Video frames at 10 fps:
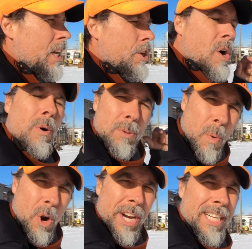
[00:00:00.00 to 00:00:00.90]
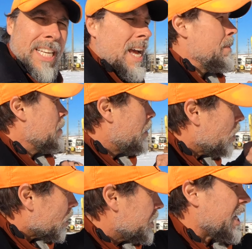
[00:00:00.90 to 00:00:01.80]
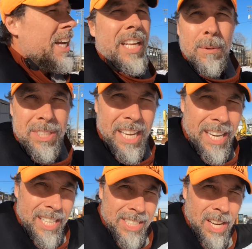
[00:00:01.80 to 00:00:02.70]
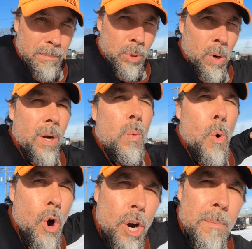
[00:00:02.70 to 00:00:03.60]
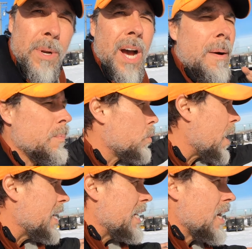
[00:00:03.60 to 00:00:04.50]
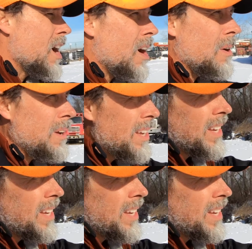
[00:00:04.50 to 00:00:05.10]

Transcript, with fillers: No, it was morning time. He pulled in. He was getting his dump truck warmed up, ready to go.